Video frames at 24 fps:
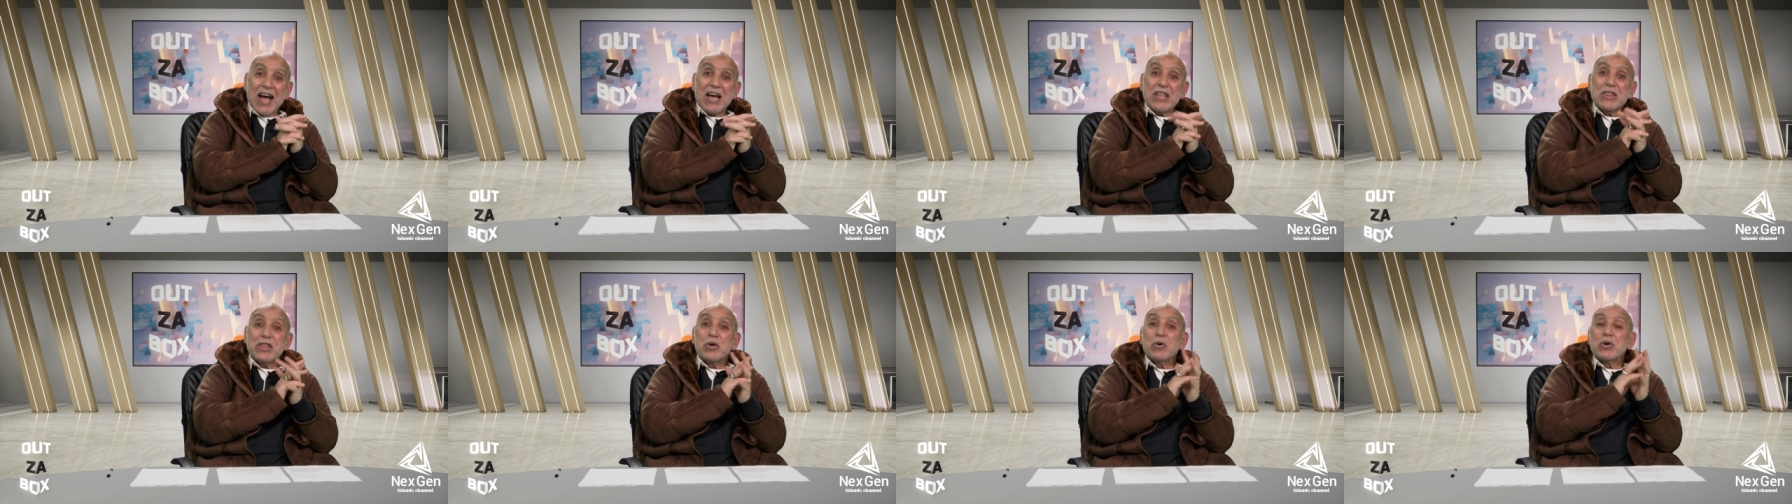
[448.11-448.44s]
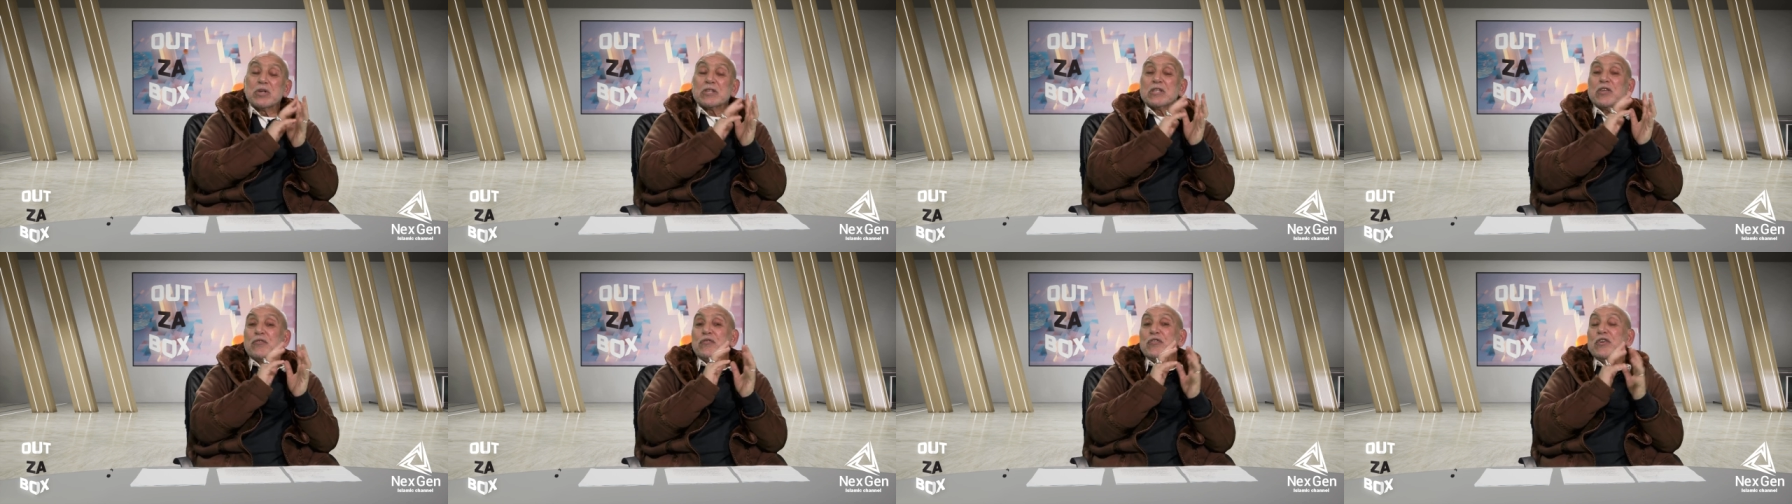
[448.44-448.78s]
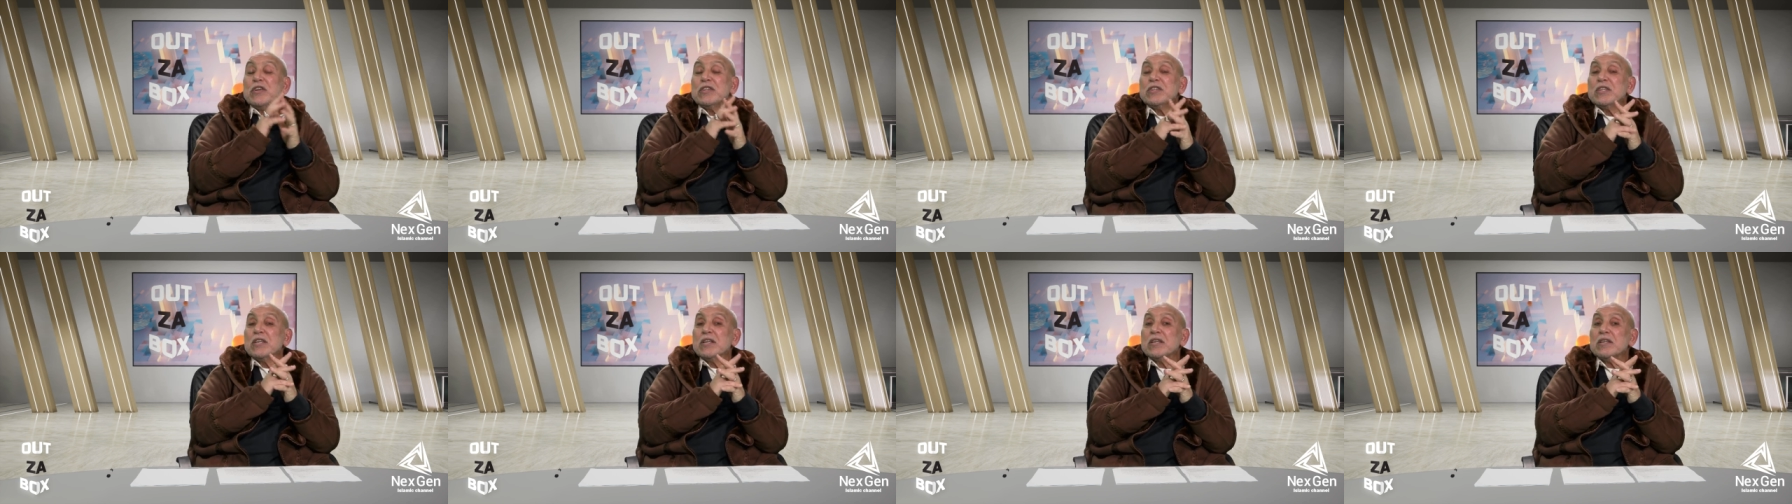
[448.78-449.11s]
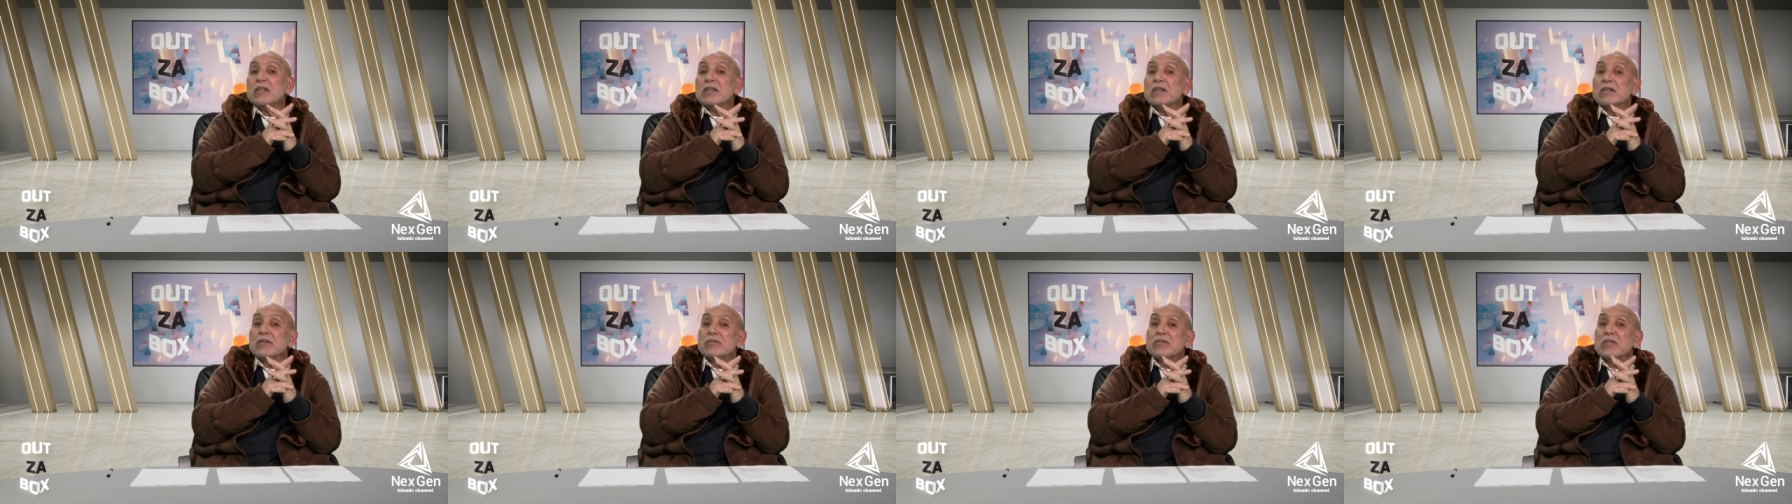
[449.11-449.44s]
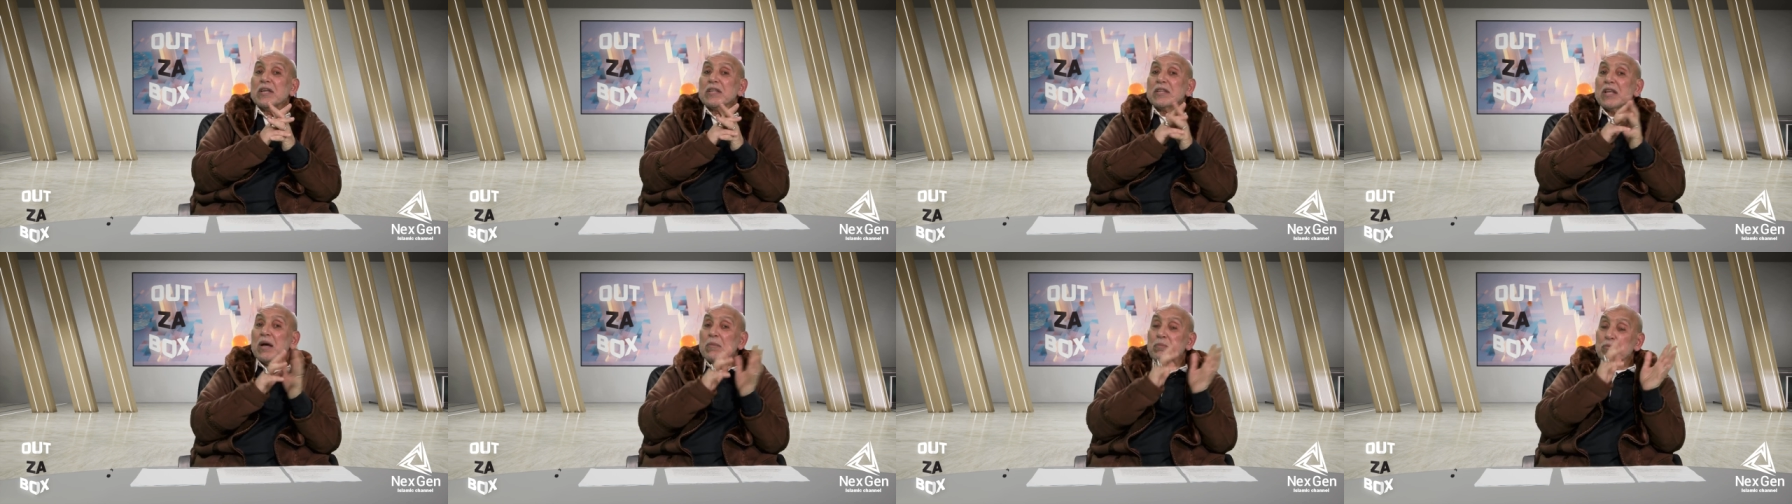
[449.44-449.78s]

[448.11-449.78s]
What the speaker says: And they were defeating the